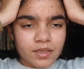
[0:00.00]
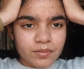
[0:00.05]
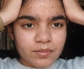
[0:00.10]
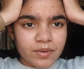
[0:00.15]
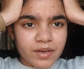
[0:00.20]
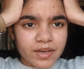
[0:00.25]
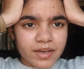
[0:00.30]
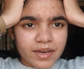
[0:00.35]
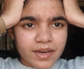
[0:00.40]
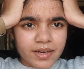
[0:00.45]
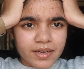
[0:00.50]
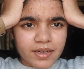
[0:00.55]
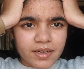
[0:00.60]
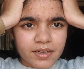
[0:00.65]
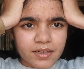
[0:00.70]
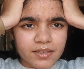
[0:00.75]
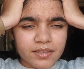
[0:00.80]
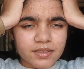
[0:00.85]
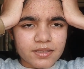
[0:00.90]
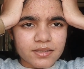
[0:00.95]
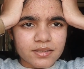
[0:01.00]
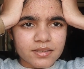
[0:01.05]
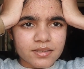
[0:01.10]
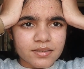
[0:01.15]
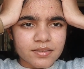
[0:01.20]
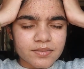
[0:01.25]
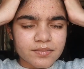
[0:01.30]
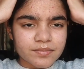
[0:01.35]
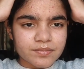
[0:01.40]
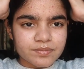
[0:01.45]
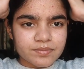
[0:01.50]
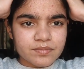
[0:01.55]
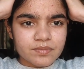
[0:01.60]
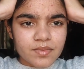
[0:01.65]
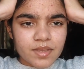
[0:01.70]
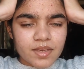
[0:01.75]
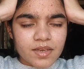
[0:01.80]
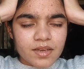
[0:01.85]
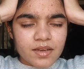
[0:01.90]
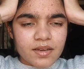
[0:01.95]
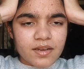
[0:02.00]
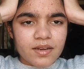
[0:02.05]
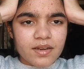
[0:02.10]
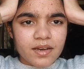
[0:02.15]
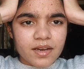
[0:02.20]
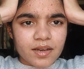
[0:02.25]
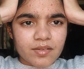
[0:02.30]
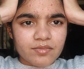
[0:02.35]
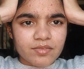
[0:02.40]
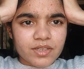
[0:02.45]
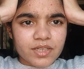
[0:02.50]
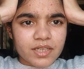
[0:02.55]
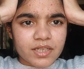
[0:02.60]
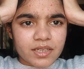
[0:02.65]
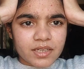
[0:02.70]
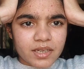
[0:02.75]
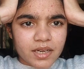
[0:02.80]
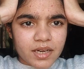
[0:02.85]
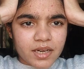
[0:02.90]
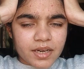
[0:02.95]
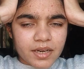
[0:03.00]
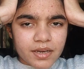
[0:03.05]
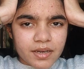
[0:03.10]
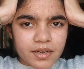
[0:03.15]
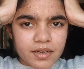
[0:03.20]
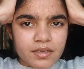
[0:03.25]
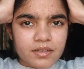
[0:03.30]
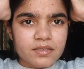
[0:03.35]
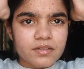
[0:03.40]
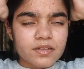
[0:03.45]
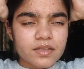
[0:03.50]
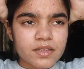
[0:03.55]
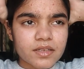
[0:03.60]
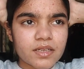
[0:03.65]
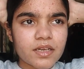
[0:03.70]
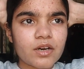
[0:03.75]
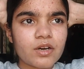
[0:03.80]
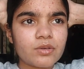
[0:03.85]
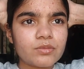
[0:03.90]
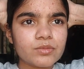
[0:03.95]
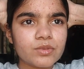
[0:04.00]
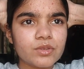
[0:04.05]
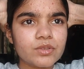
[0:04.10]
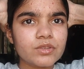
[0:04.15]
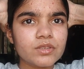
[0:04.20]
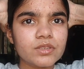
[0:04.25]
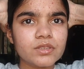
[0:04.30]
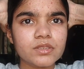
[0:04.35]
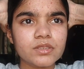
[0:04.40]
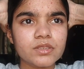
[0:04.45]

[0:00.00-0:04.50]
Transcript: my head hurts, and I am very tired, and now I'm gonna